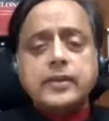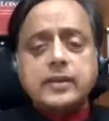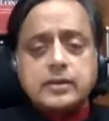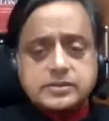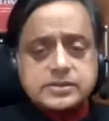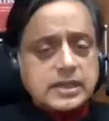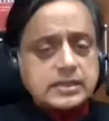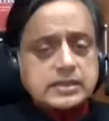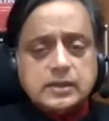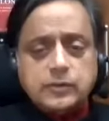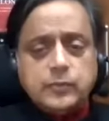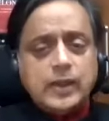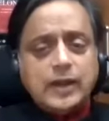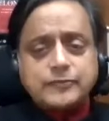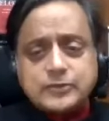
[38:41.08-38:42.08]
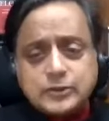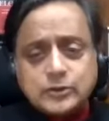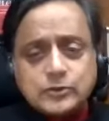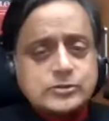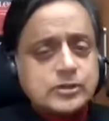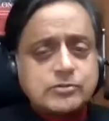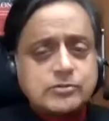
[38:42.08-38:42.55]
think certainly we have to
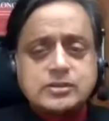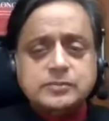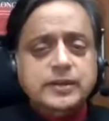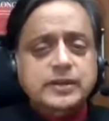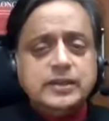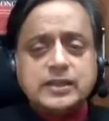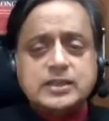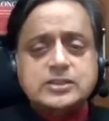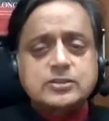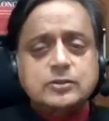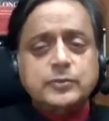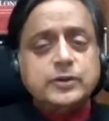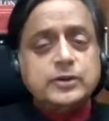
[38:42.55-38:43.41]
use social media and so on.